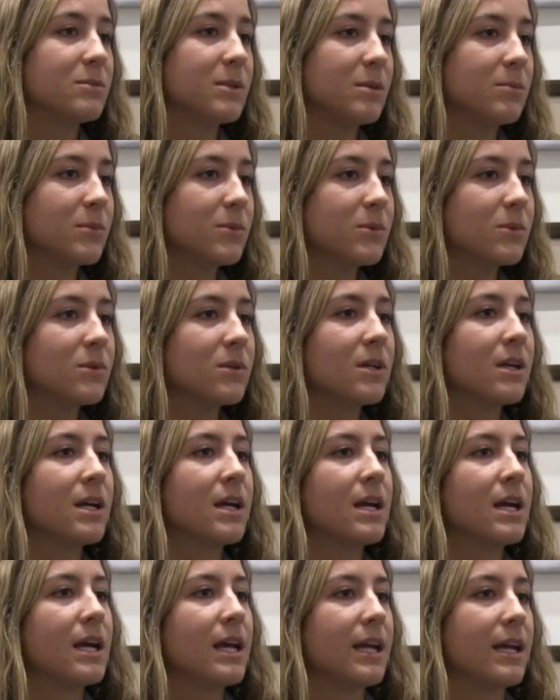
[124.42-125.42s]
people.
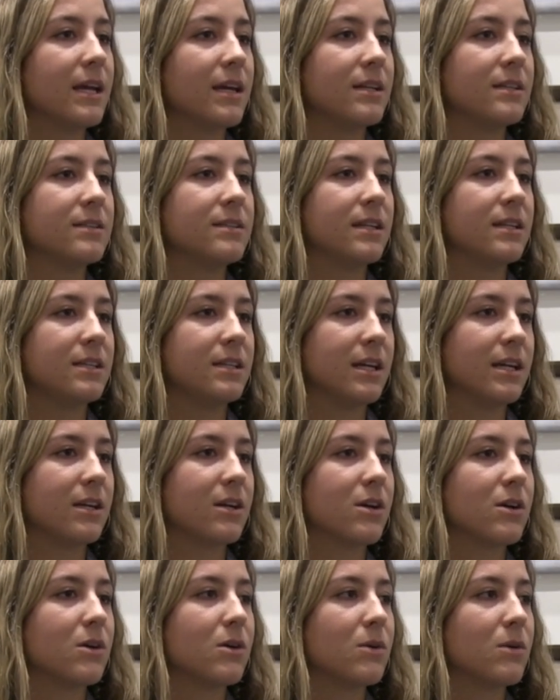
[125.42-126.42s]
And San
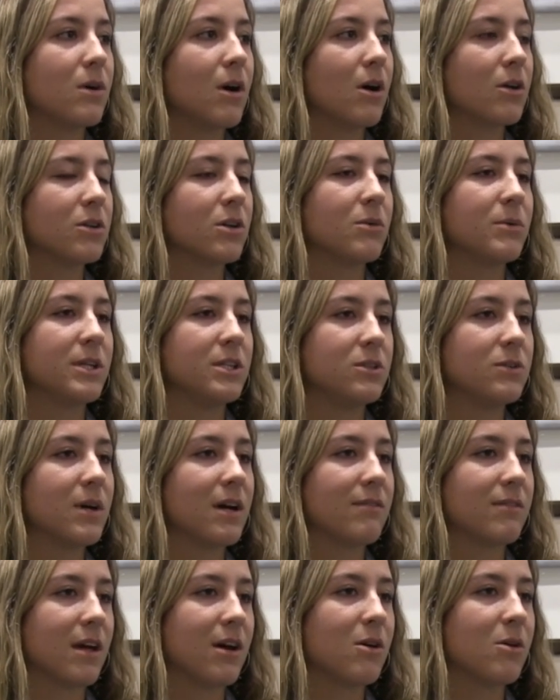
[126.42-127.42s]
Diego, although we do
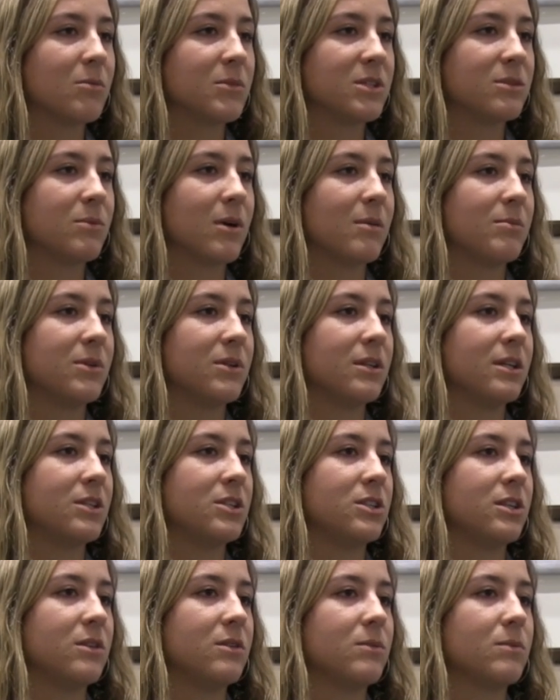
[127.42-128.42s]
have that homeless
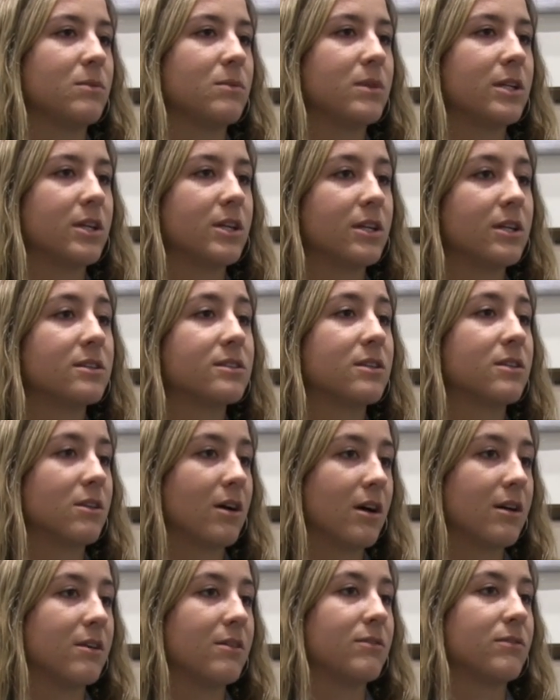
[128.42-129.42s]
population, there is a
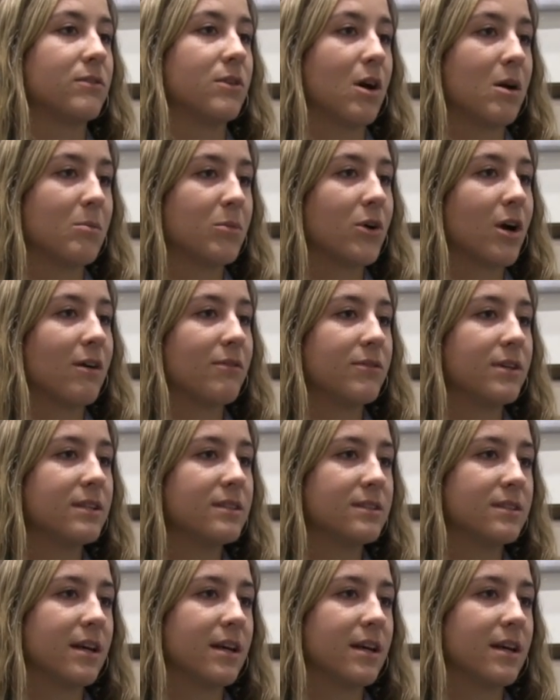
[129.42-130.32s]
lot of nonprofits